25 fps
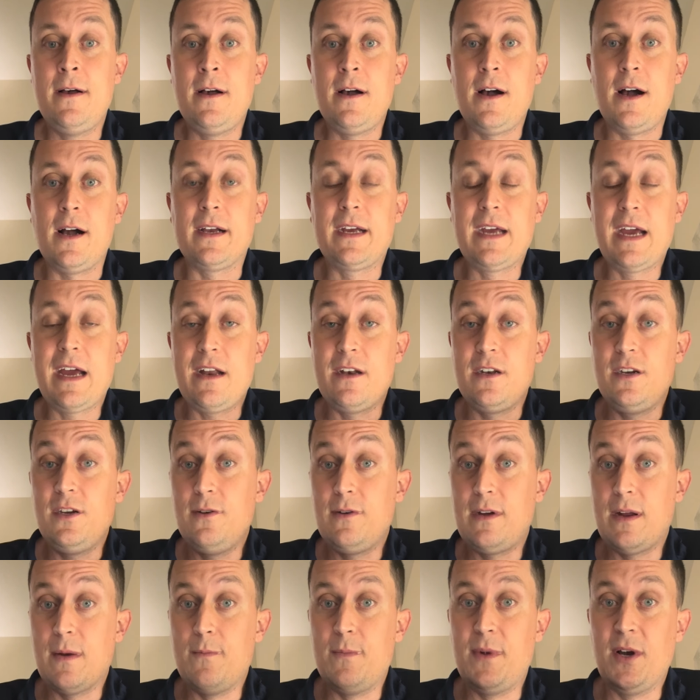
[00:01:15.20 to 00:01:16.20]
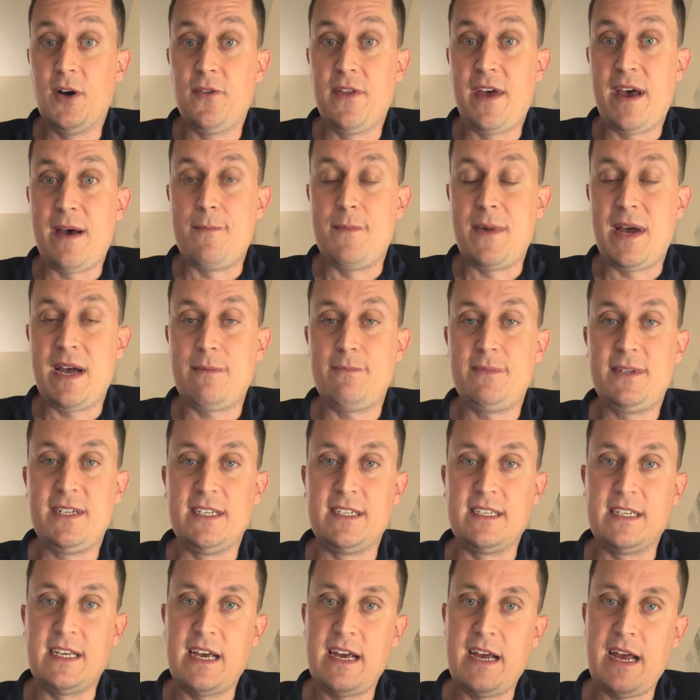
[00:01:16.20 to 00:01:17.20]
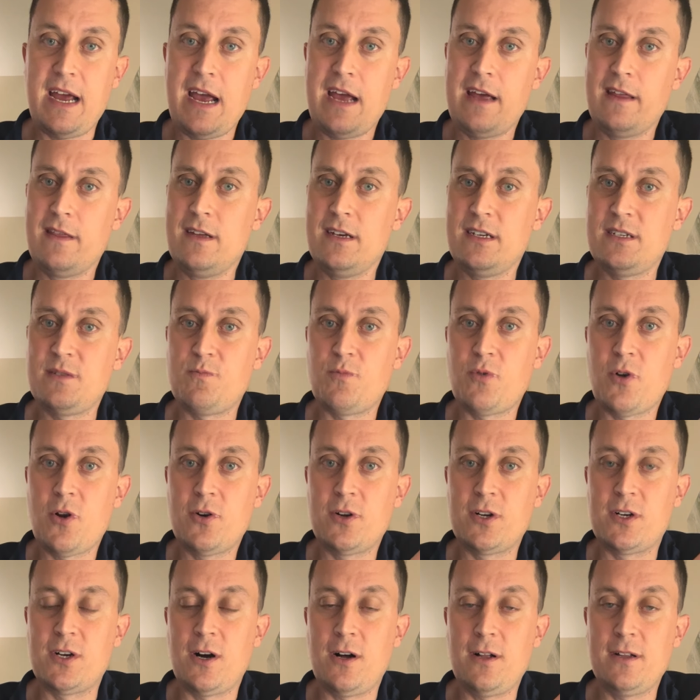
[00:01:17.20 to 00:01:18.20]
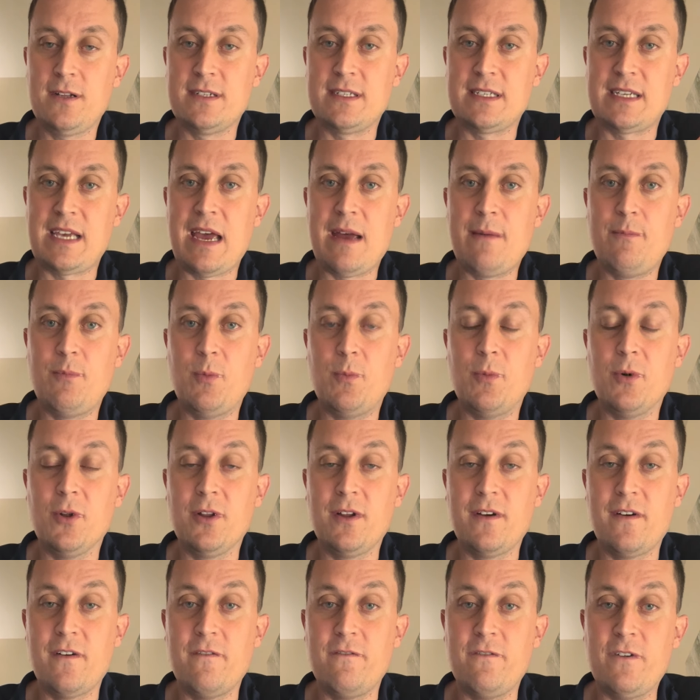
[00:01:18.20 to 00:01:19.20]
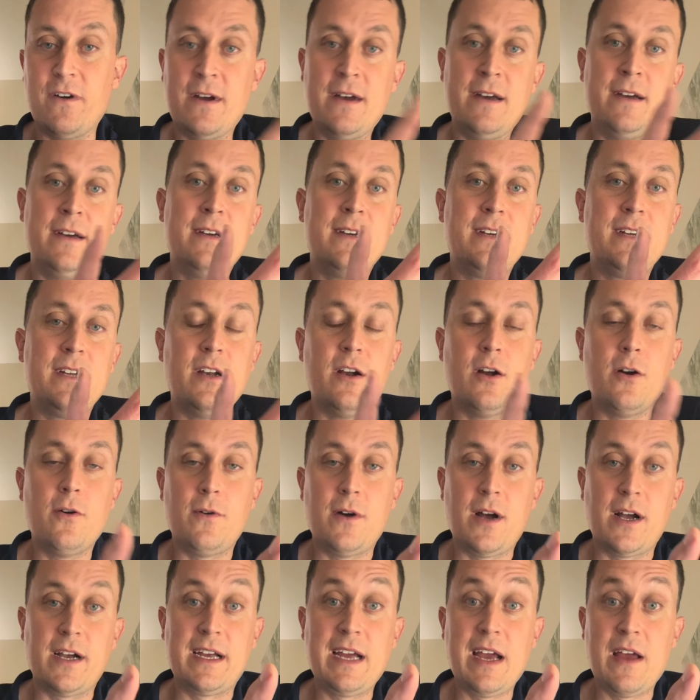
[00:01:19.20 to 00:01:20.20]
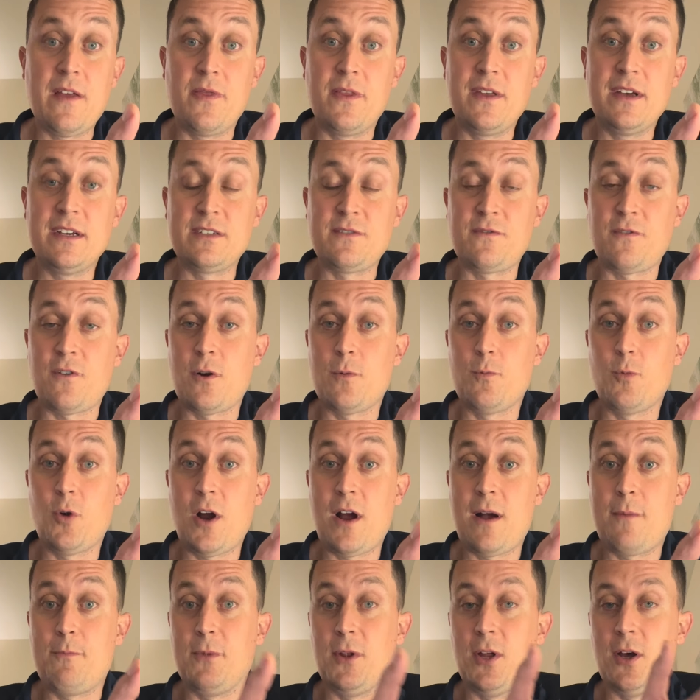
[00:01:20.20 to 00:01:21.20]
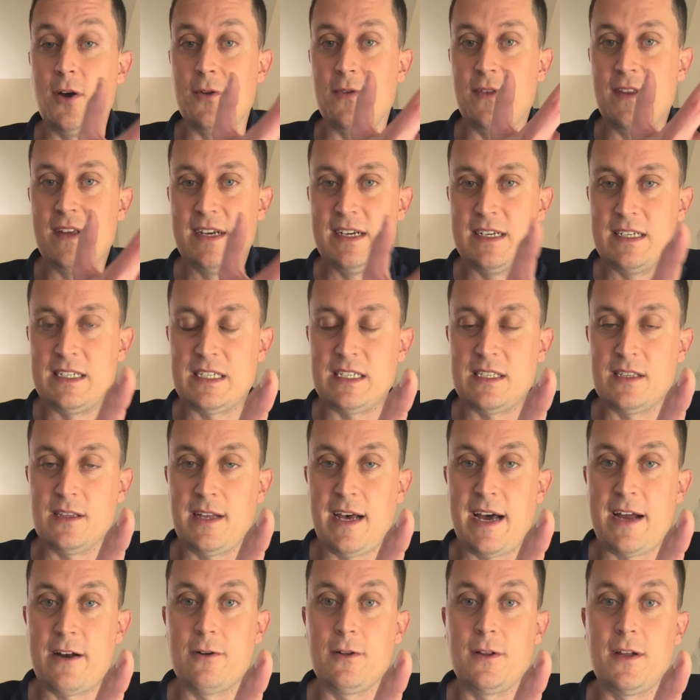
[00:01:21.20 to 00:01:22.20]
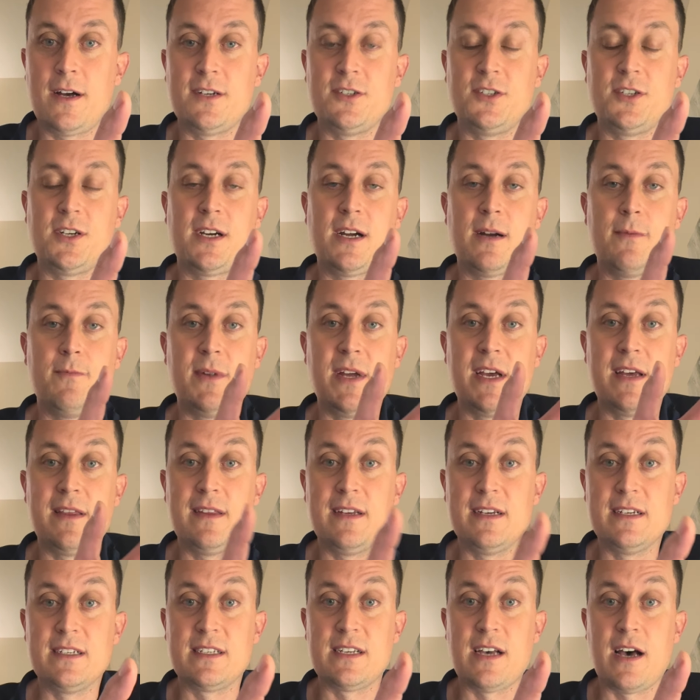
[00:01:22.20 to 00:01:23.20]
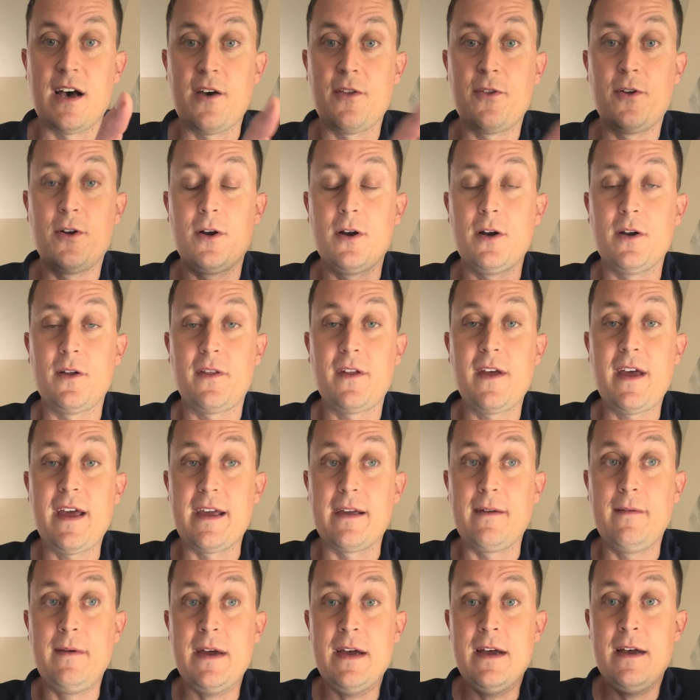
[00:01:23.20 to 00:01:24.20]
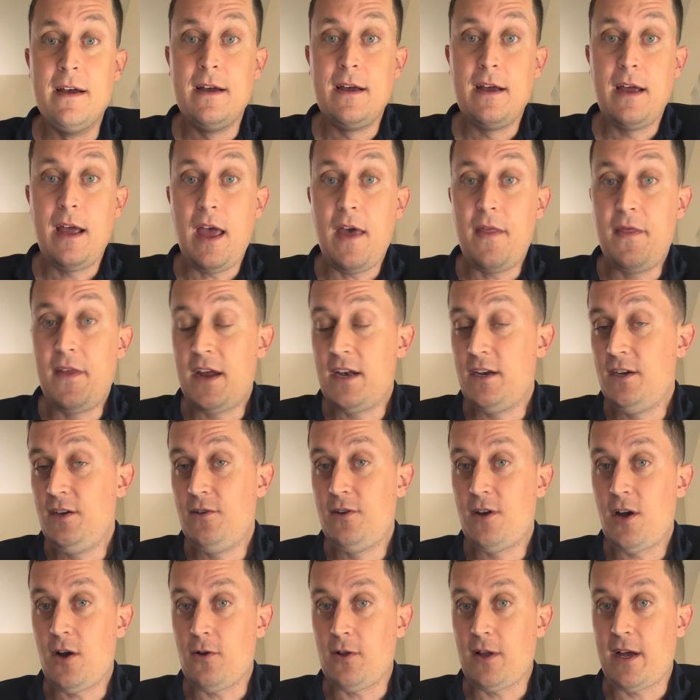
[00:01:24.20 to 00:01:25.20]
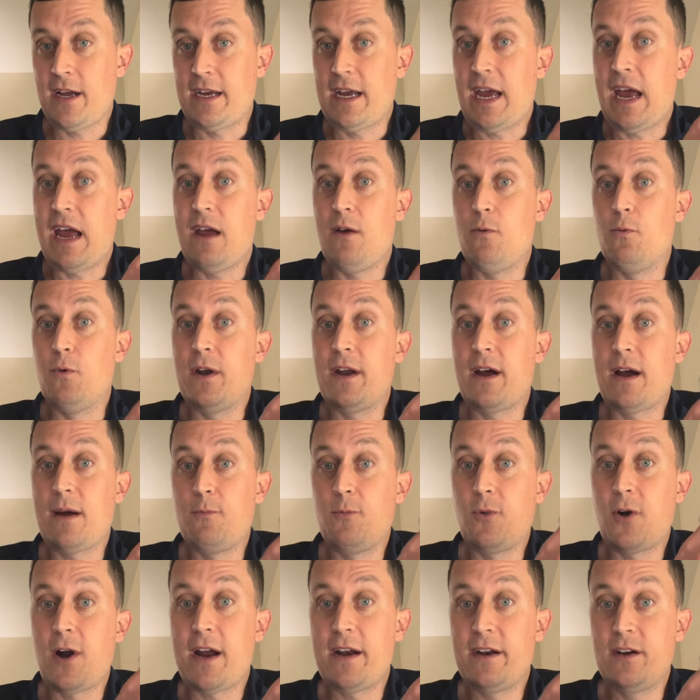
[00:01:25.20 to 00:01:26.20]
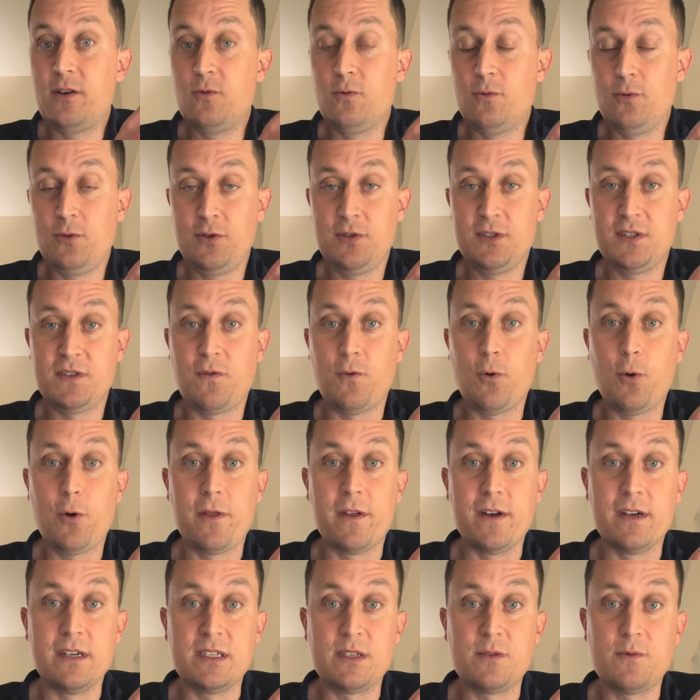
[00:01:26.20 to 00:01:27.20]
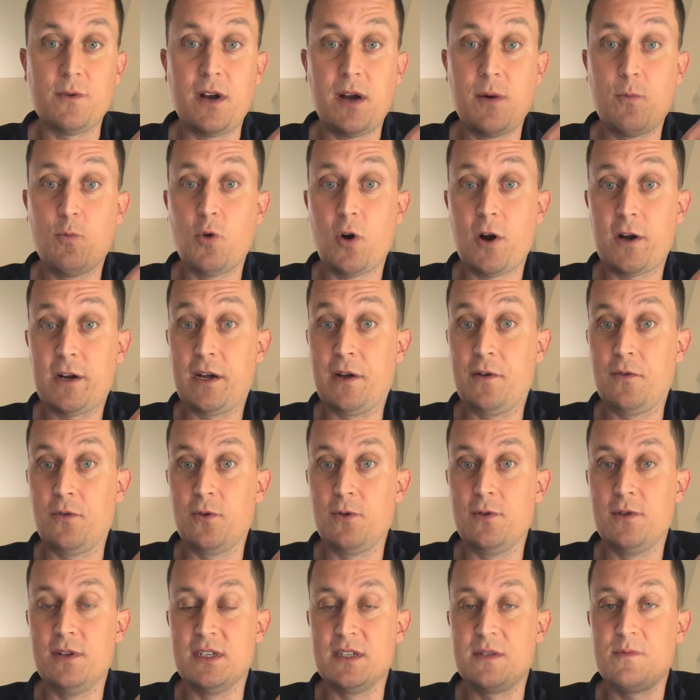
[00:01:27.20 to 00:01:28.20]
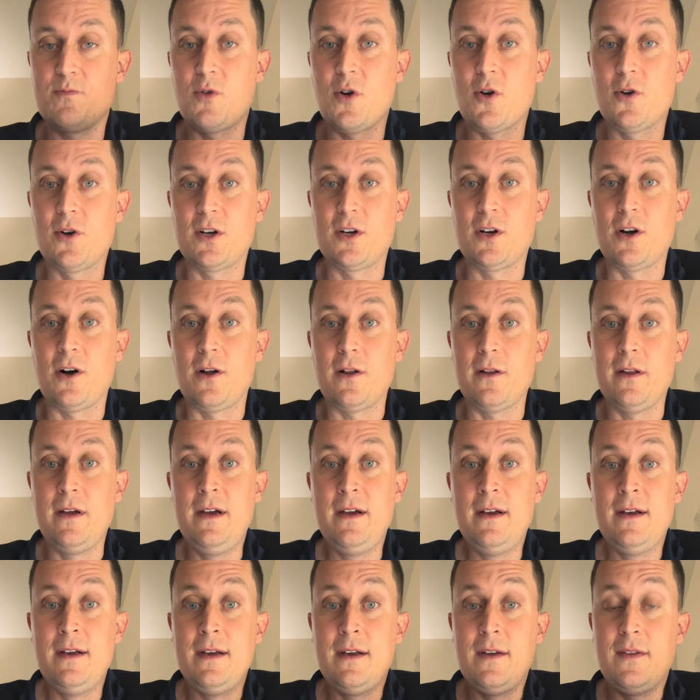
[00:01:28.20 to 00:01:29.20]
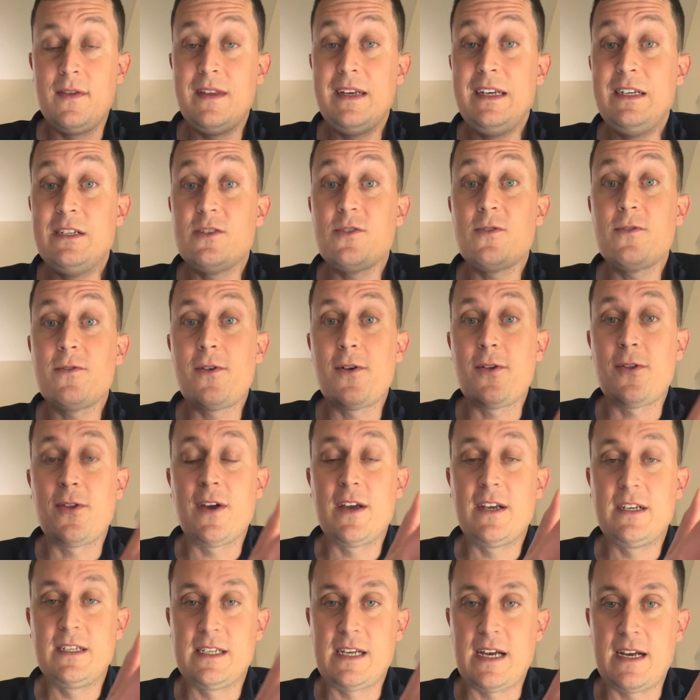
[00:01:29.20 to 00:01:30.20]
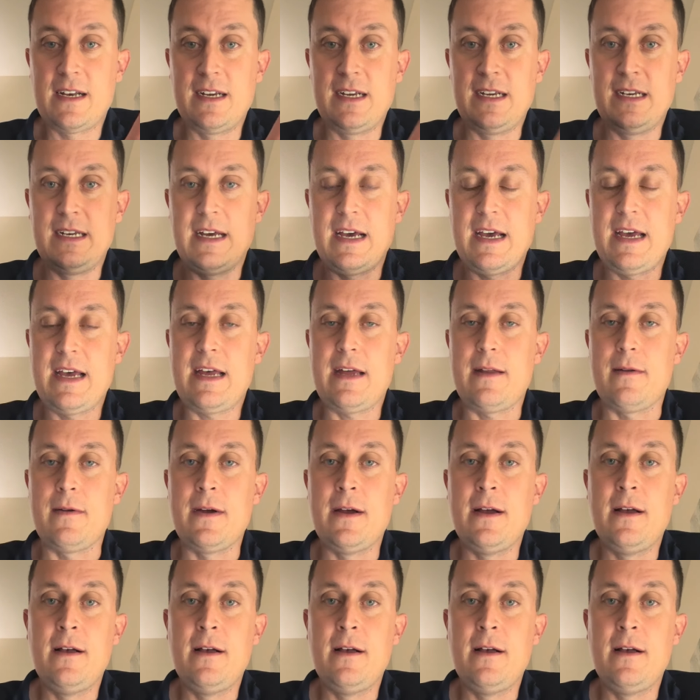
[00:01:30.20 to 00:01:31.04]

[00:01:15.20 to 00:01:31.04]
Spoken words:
Again, you can build that map to say, hey, this protocol is capable of, again, this firmware upload, this ladder logic update, this other thing. And then like, hey, when I'm writing rules for this, when I'm working through this protocol, these are the things I need to hit.